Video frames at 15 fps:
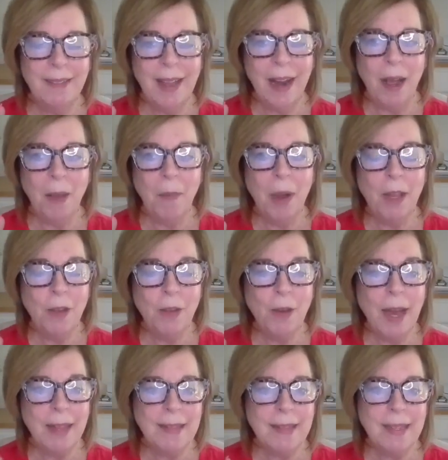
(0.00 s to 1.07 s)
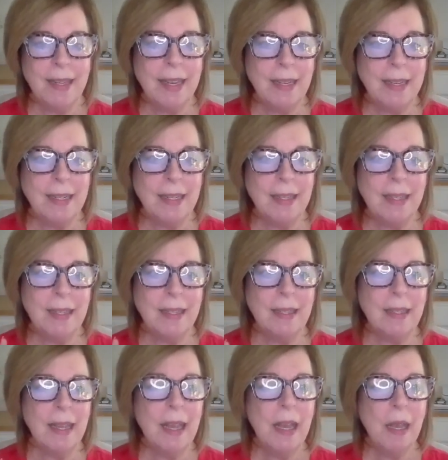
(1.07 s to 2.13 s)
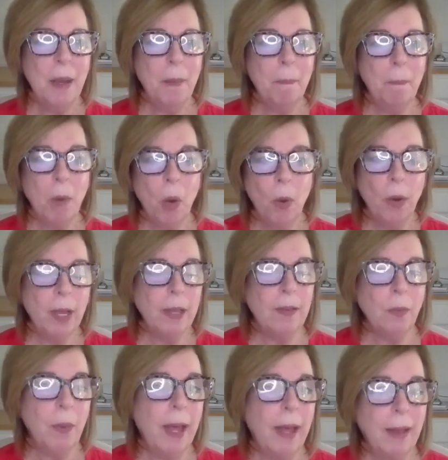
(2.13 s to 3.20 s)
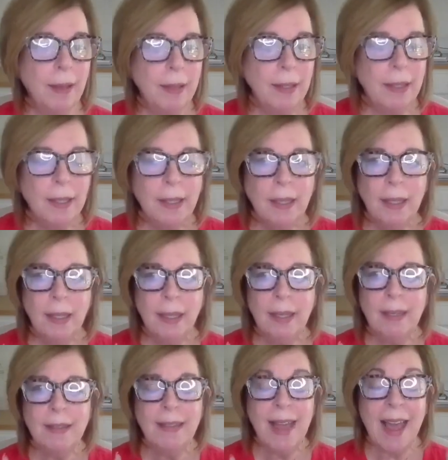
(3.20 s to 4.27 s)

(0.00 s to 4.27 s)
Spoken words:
and I want you guys to get into this mode as well, is